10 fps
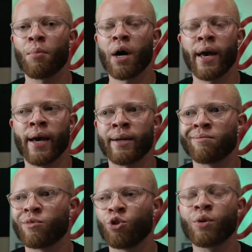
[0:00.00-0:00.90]

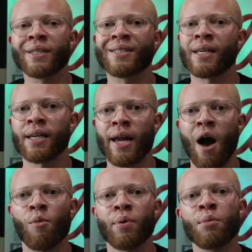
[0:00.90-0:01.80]
and you can send it
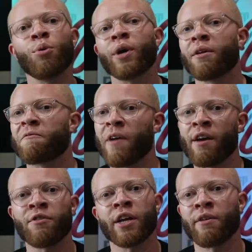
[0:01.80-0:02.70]
out. People can
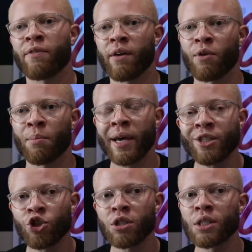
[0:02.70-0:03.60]
favorite their favorite
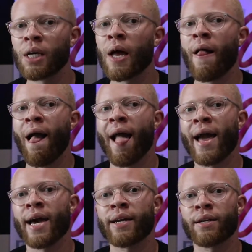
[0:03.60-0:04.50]
pictures,
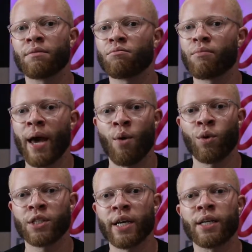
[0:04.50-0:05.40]
and
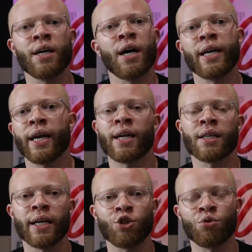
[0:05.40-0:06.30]
once they get done, it'll
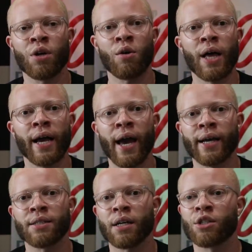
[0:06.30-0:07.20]
let you know like, hey,
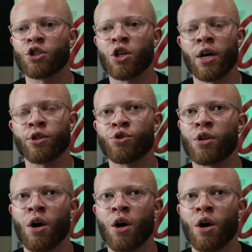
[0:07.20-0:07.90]
such and such,